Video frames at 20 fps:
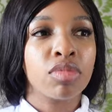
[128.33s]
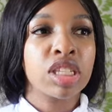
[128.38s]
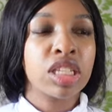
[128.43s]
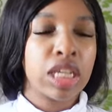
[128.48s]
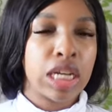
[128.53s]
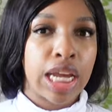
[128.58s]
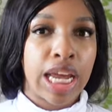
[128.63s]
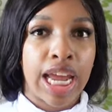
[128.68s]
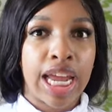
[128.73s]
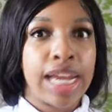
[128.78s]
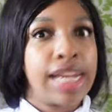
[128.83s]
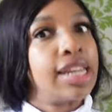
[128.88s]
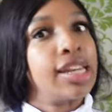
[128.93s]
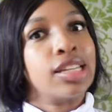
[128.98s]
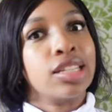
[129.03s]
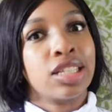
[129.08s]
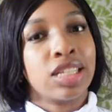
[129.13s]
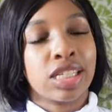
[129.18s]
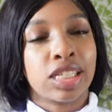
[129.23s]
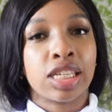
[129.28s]
today
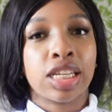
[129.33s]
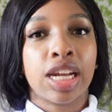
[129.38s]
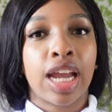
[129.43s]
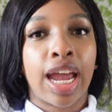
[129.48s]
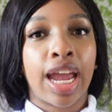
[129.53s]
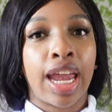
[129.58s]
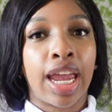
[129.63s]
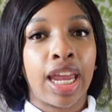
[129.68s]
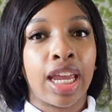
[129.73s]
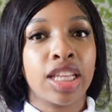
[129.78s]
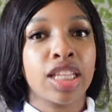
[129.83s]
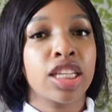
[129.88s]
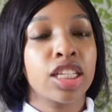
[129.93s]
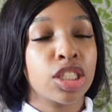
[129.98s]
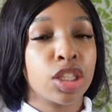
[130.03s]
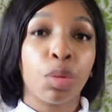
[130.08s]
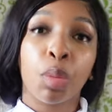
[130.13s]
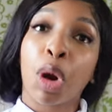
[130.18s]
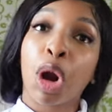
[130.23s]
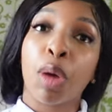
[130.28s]
into tonight and
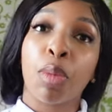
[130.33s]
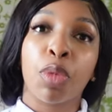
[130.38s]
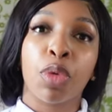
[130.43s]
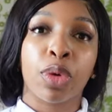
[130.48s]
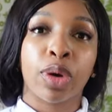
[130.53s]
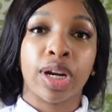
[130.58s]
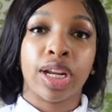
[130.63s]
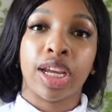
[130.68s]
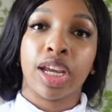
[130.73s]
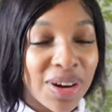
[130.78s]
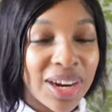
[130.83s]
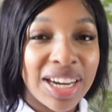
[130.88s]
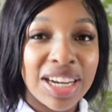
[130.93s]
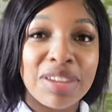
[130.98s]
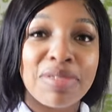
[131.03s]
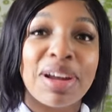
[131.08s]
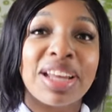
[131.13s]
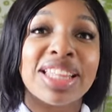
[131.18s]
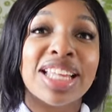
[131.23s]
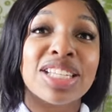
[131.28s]
tomorrow morning but
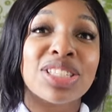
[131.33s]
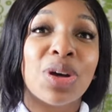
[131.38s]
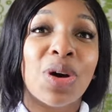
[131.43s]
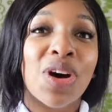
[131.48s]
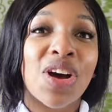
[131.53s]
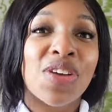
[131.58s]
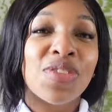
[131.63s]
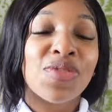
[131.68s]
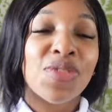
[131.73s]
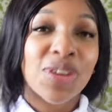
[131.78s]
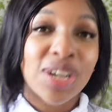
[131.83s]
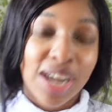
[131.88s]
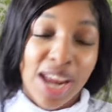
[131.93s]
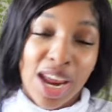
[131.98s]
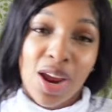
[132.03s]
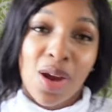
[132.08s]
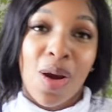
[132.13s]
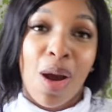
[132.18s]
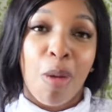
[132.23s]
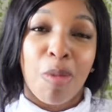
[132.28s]
anyway that's all for
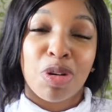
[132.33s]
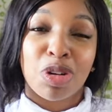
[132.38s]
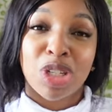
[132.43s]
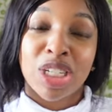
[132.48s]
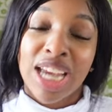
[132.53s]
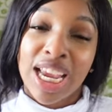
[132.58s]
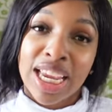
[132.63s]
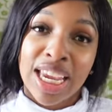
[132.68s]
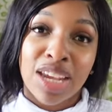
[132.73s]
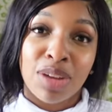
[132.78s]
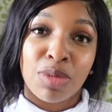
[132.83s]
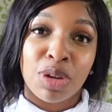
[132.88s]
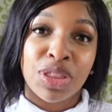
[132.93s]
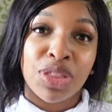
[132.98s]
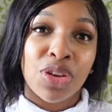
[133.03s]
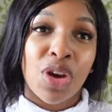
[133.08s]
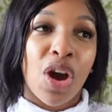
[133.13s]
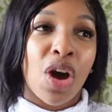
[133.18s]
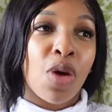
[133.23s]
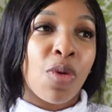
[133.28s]
now i will check in with
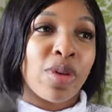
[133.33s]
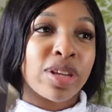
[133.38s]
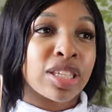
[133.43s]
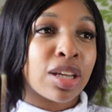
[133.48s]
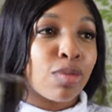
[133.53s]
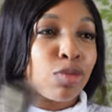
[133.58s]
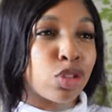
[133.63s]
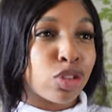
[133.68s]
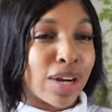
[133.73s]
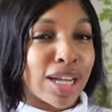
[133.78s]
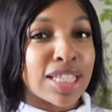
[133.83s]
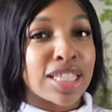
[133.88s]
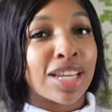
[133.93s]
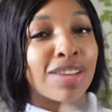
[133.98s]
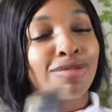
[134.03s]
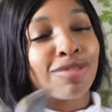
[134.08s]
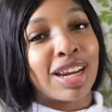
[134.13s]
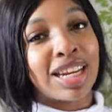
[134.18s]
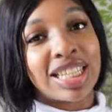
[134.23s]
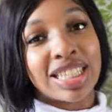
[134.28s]
y'all once i'm dressed
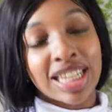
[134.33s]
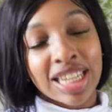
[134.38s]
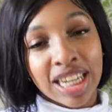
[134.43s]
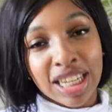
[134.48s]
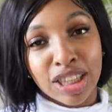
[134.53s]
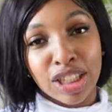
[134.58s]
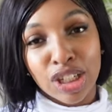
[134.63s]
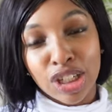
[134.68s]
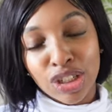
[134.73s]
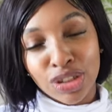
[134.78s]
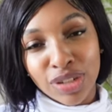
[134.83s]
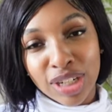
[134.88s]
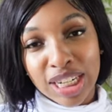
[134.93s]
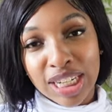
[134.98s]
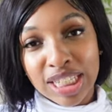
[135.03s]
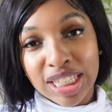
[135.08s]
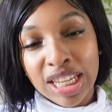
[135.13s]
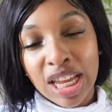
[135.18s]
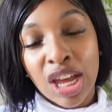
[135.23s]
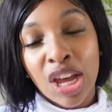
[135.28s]
and ready to hit the streets